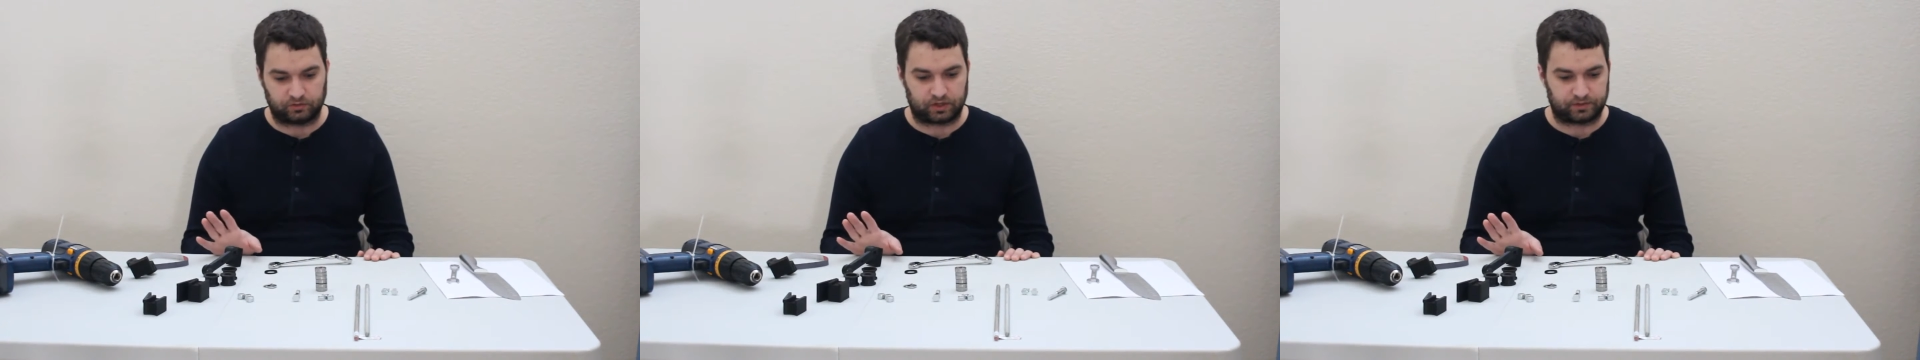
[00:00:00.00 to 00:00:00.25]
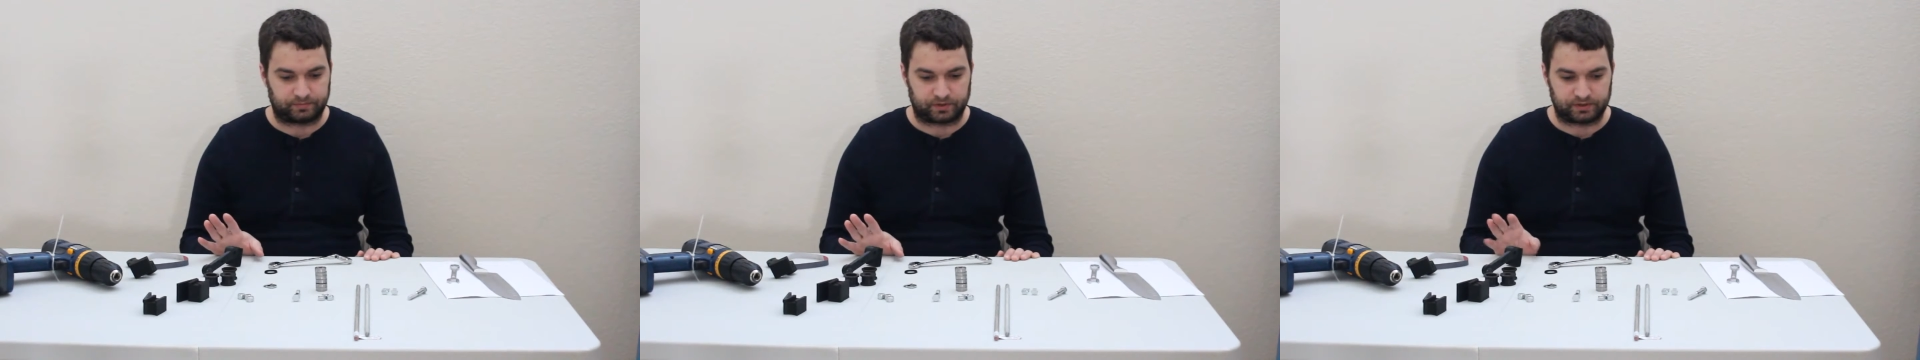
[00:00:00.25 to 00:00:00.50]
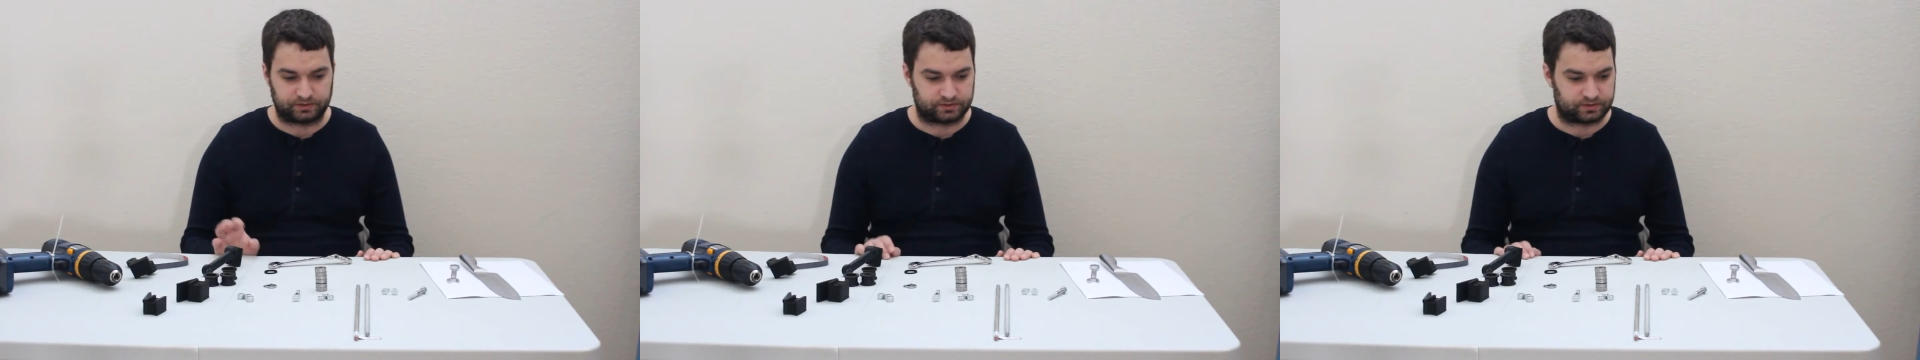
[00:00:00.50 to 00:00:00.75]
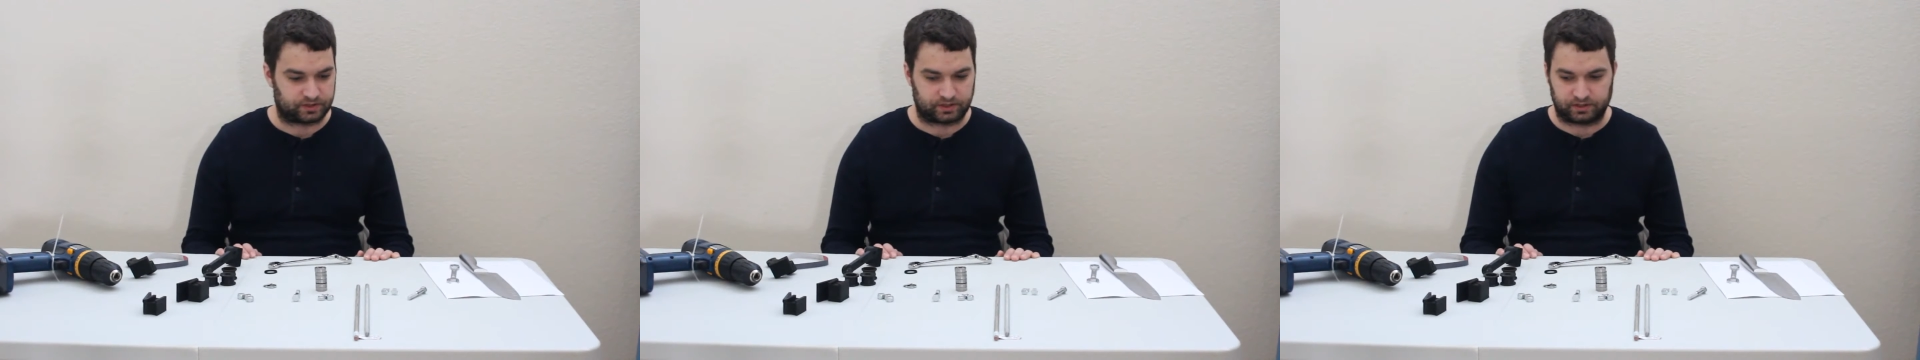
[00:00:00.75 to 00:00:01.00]
lot of
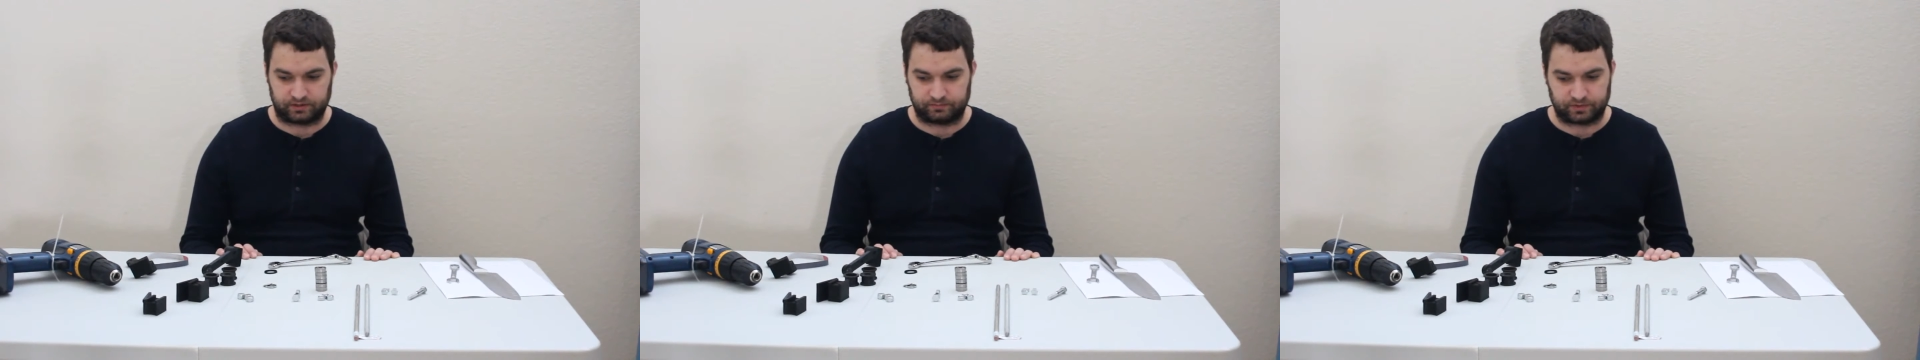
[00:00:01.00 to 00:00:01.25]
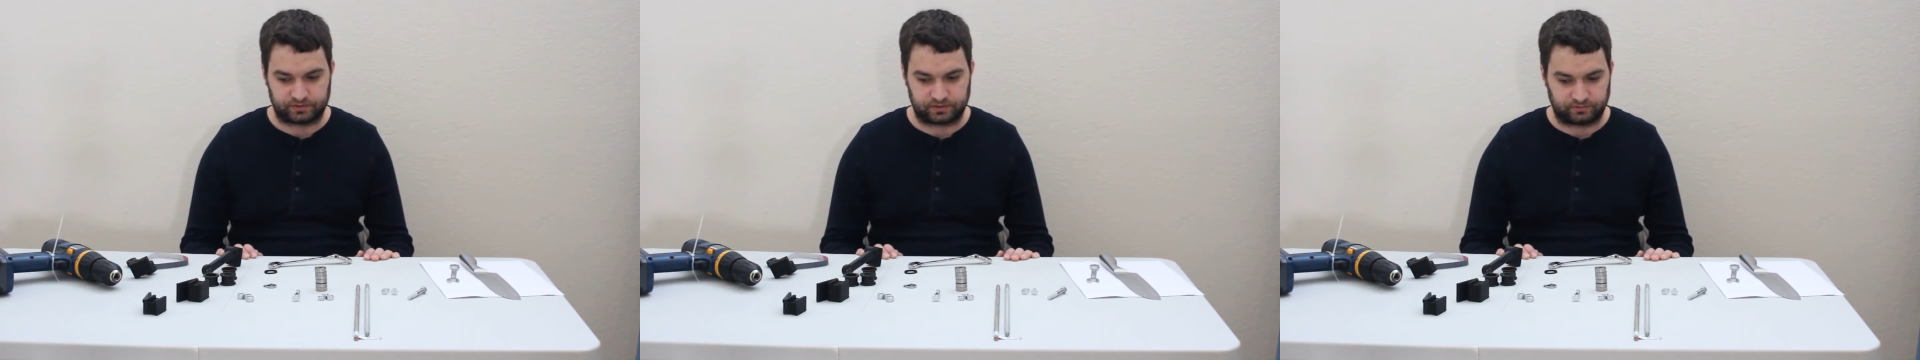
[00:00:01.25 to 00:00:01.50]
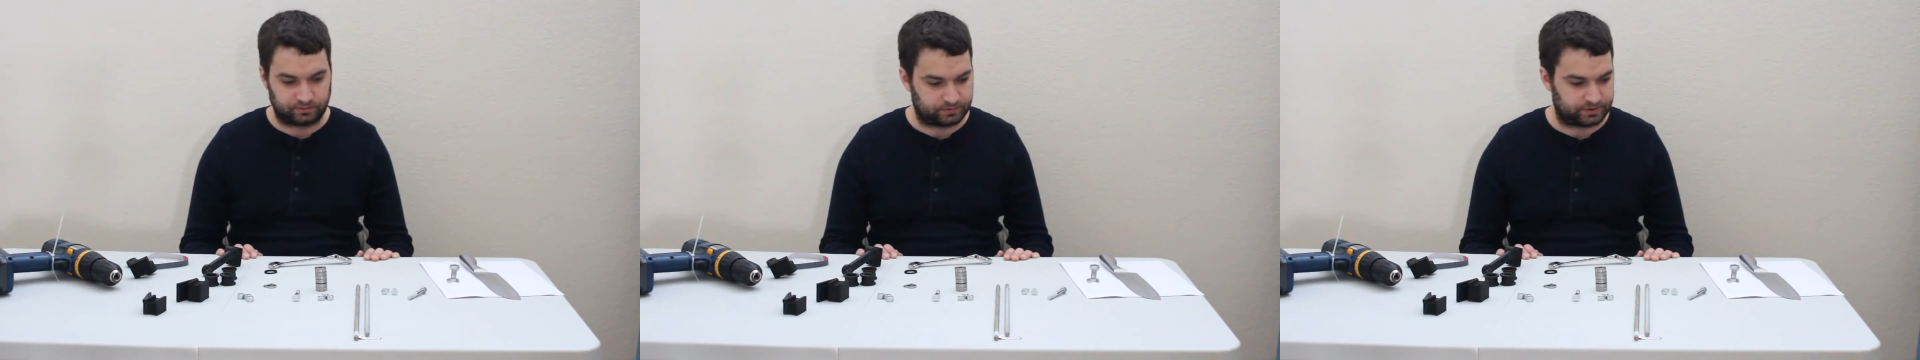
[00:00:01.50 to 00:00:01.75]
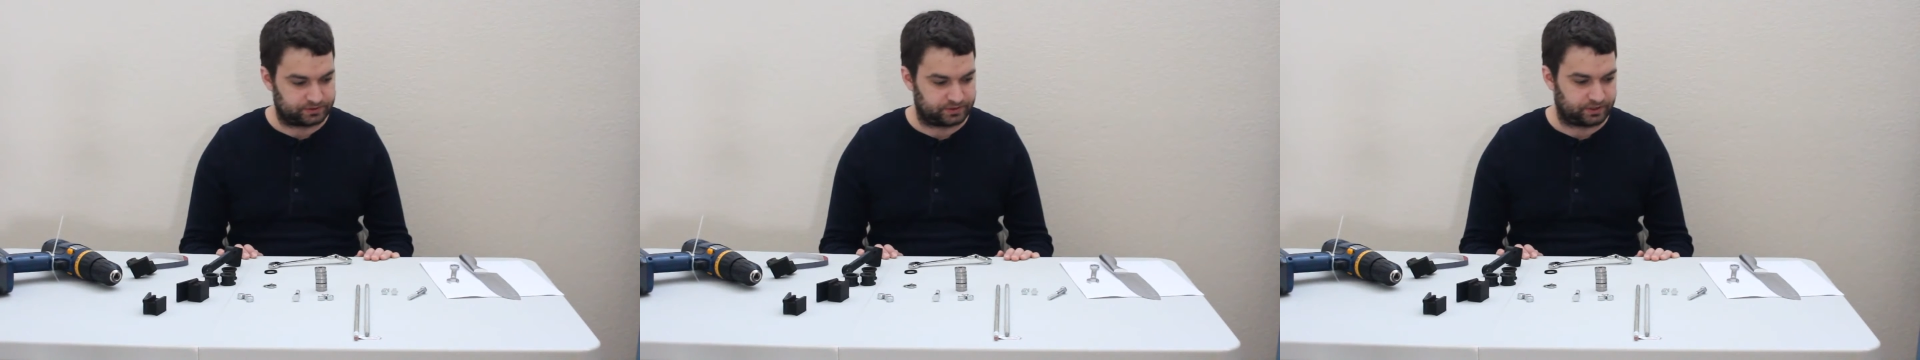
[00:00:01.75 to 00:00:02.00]
parts, and most of them are
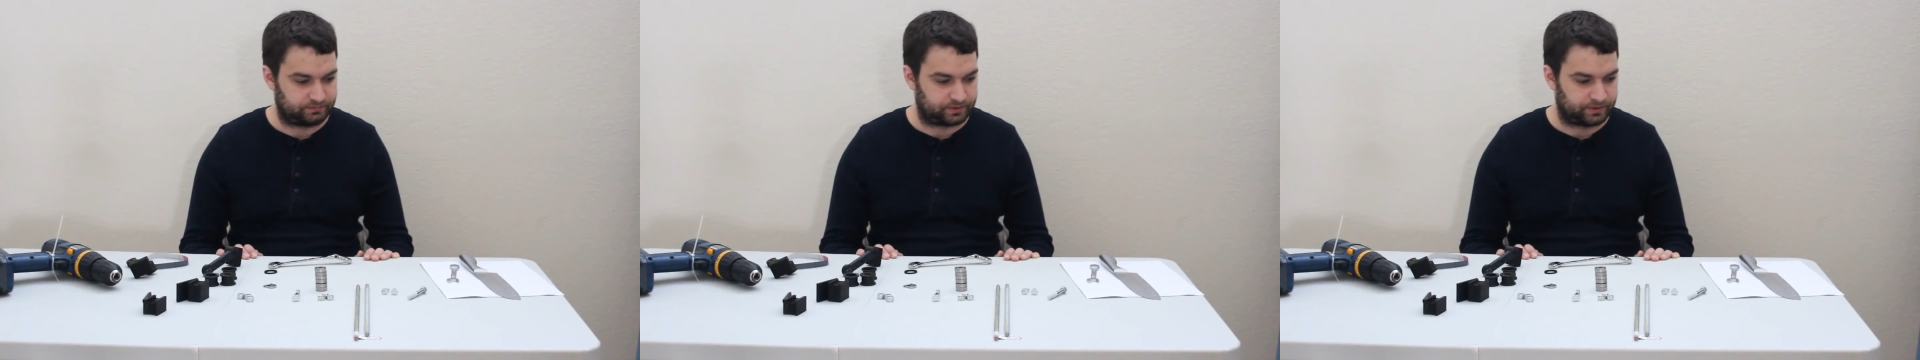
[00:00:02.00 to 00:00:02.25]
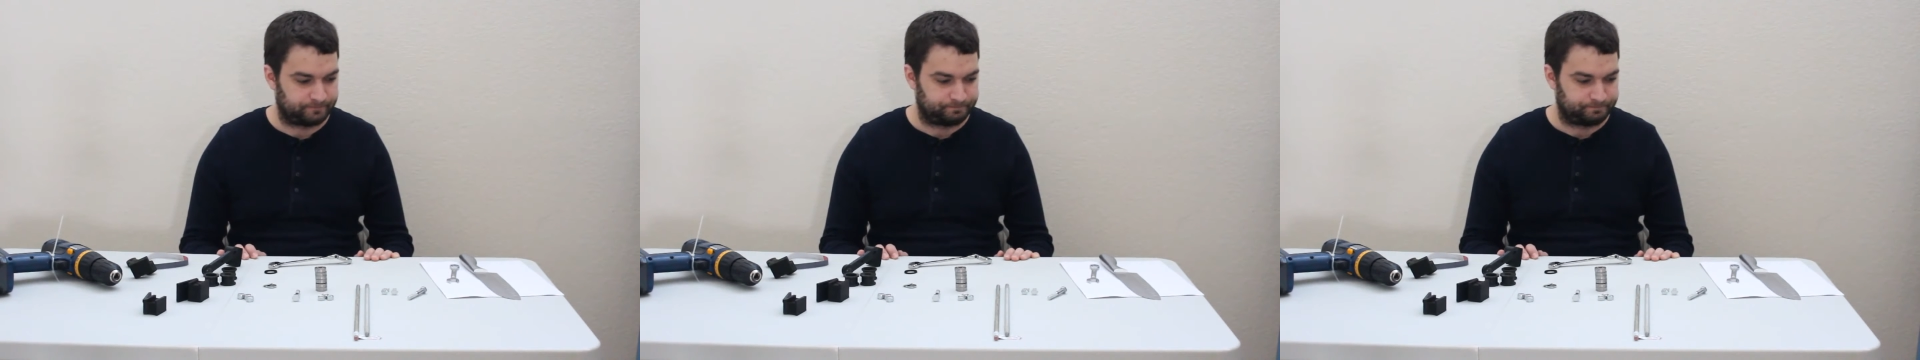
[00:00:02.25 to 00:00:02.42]
pretty cheap.